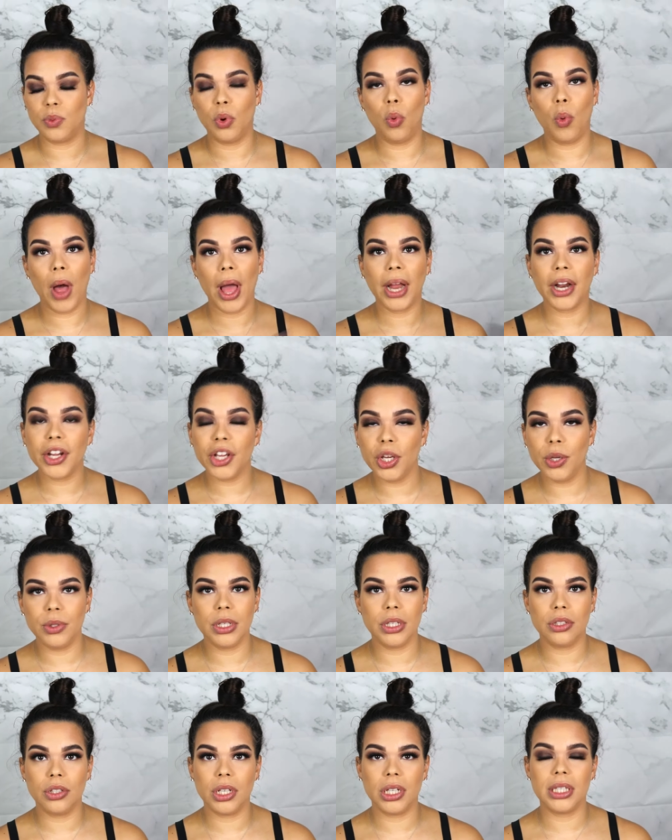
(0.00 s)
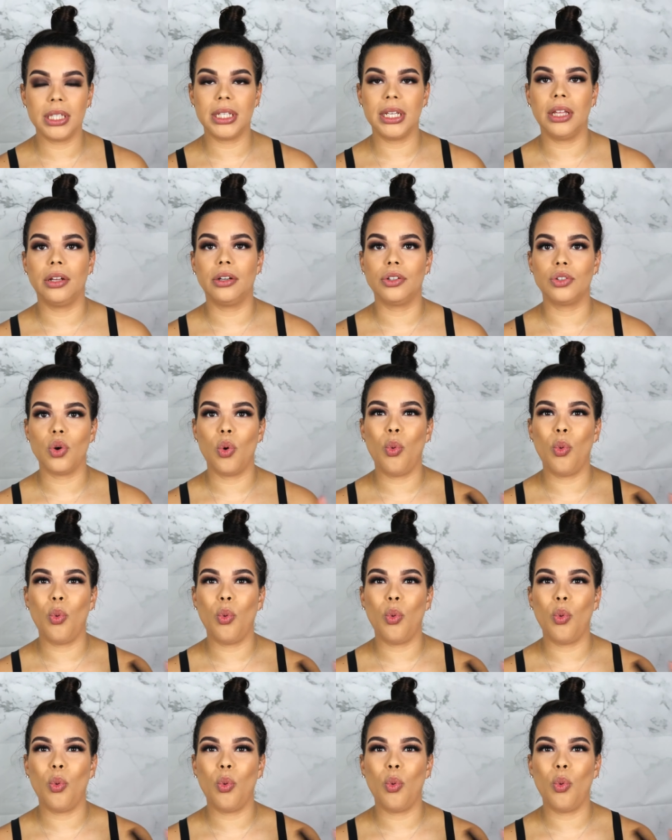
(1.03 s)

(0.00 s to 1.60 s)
Well, why are you using two concealers?